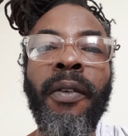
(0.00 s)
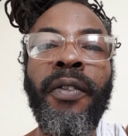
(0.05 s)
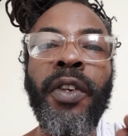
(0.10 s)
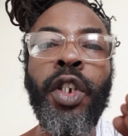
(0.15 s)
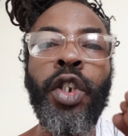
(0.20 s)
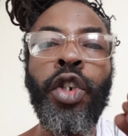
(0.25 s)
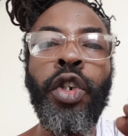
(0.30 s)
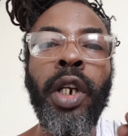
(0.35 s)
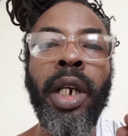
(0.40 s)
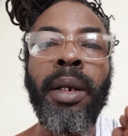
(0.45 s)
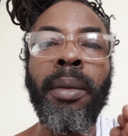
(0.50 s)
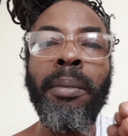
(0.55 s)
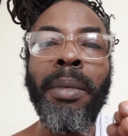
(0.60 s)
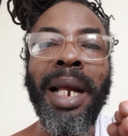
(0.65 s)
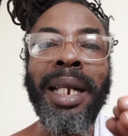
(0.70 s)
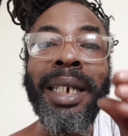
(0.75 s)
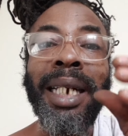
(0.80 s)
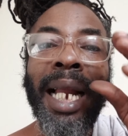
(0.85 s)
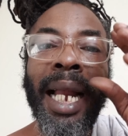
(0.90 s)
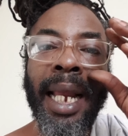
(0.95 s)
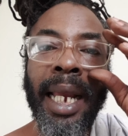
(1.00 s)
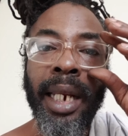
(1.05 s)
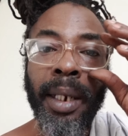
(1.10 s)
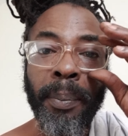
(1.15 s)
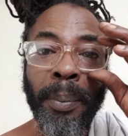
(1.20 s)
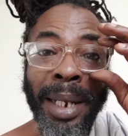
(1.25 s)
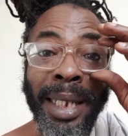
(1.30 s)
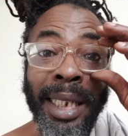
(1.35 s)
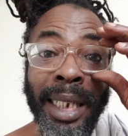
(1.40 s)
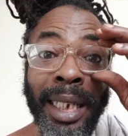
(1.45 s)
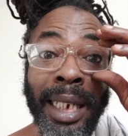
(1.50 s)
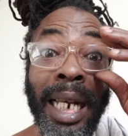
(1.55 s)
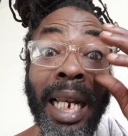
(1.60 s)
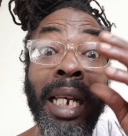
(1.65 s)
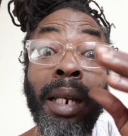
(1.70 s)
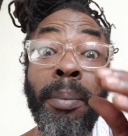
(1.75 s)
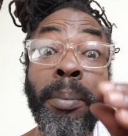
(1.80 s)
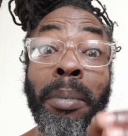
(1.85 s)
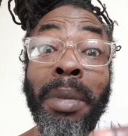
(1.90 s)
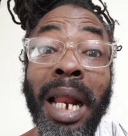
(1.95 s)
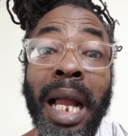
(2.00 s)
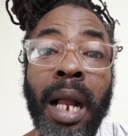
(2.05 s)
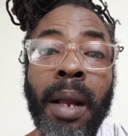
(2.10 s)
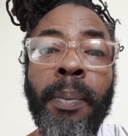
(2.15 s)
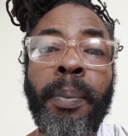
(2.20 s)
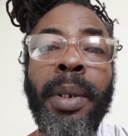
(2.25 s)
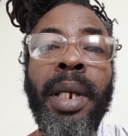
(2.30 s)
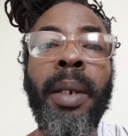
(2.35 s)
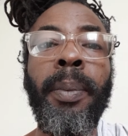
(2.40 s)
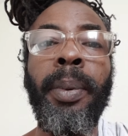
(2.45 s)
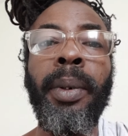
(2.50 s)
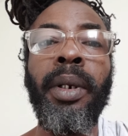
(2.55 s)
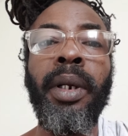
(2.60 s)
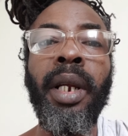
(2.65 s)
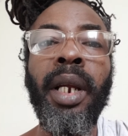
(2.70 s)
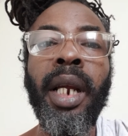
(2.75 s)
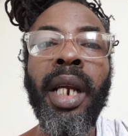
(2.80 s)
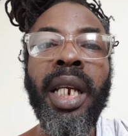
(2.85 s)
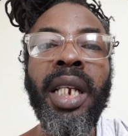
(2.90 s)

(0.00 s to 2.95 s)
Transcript: for trick mankind, particularly black people,